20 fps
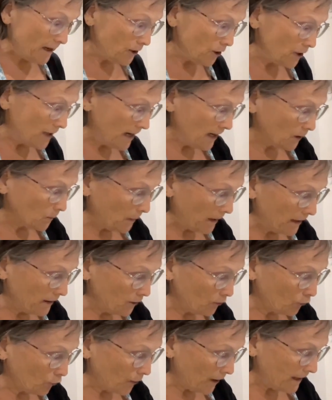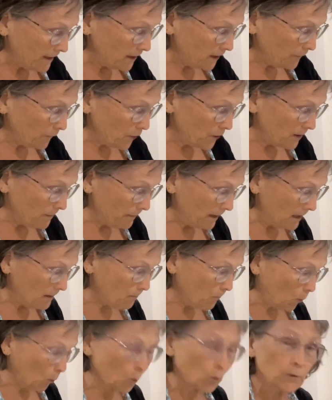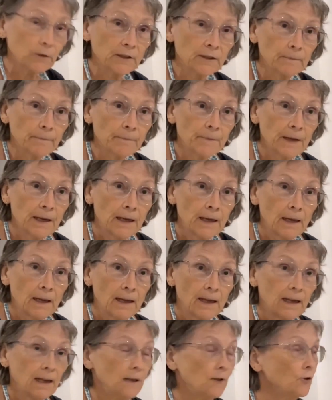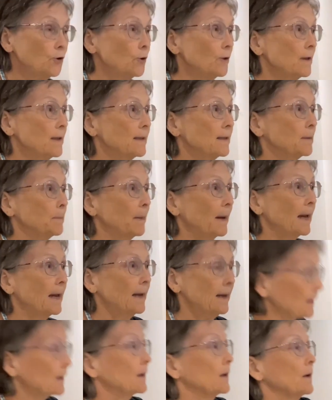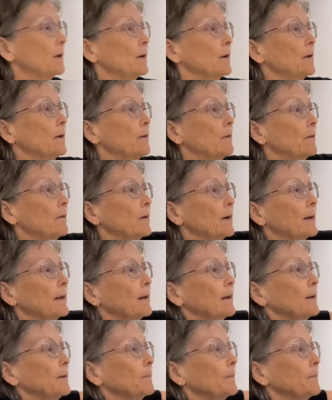to do now is we're going to transfer the meatballs into this pan. Right.